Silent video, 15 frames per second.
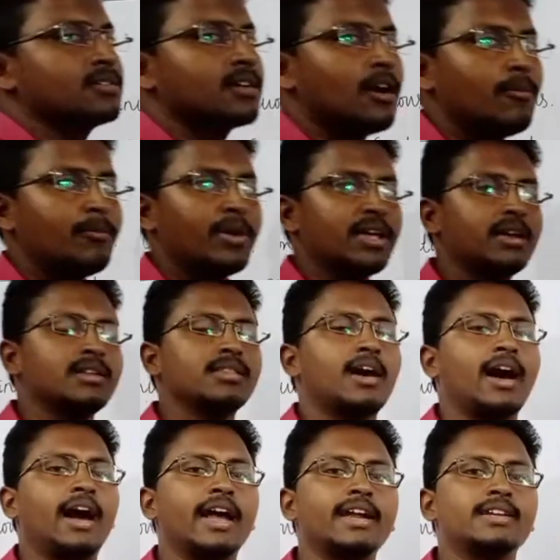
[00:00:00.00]
Comparing the
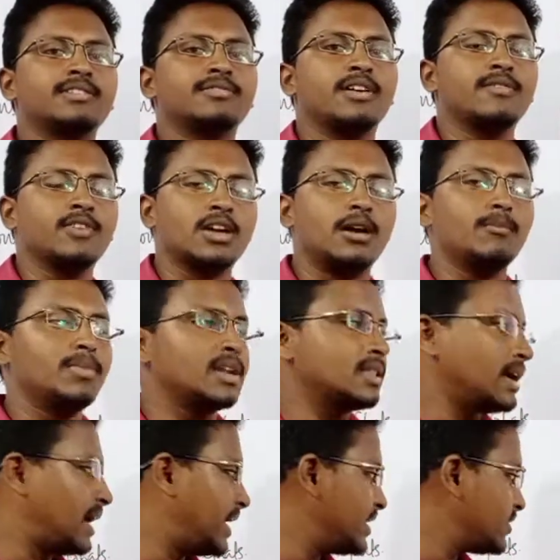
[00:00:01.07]
heights, when we compare the
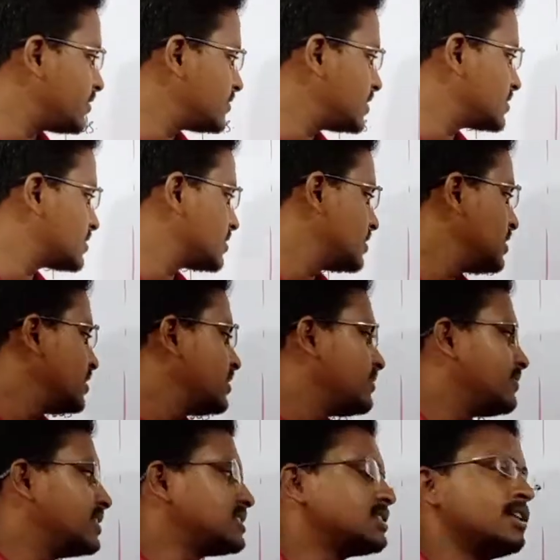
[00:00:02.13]
height of this
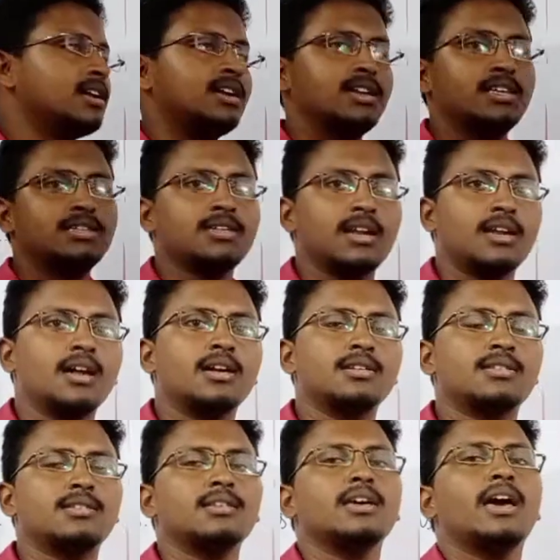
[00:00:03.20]
Western and Eastern
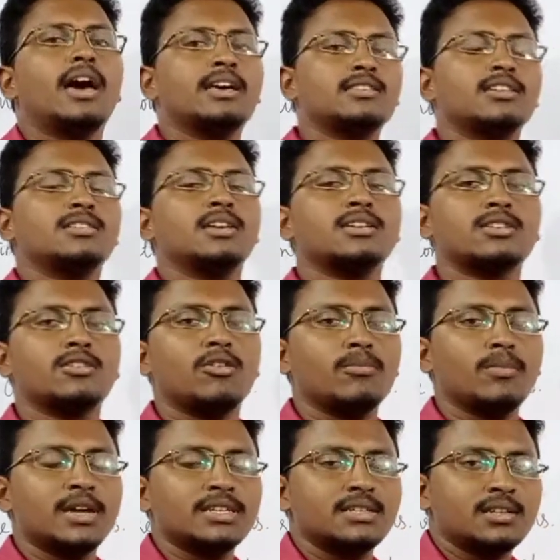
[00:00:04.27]
Ghats, as I just now
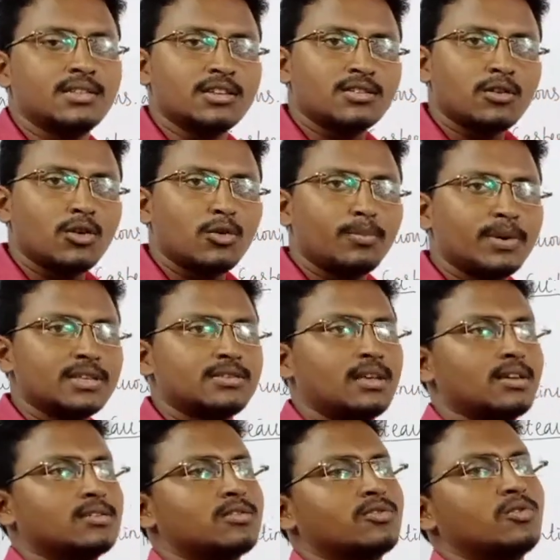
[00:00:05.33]
mentioned, the slope is
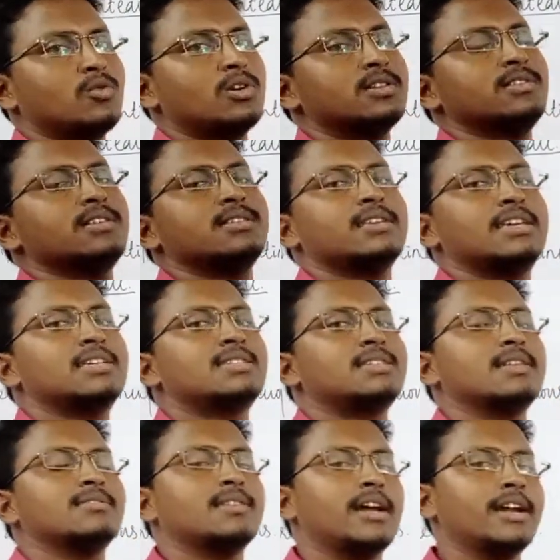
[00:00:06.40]
towards this
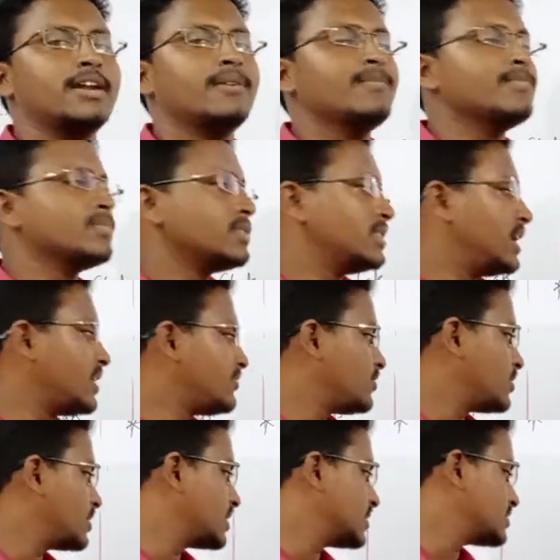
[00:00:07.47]
eastern side. Therefore
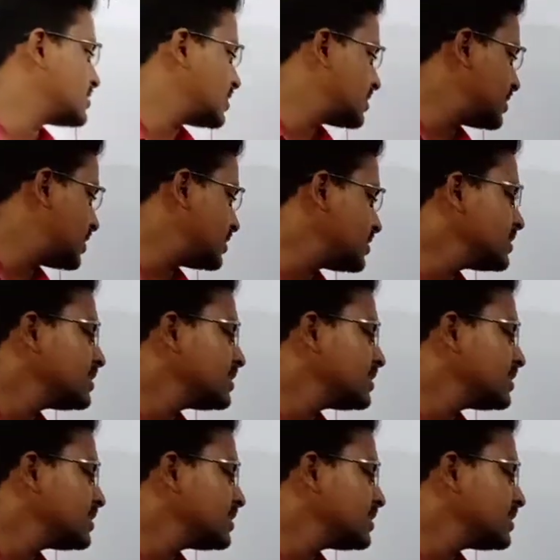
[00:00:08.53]
you can say that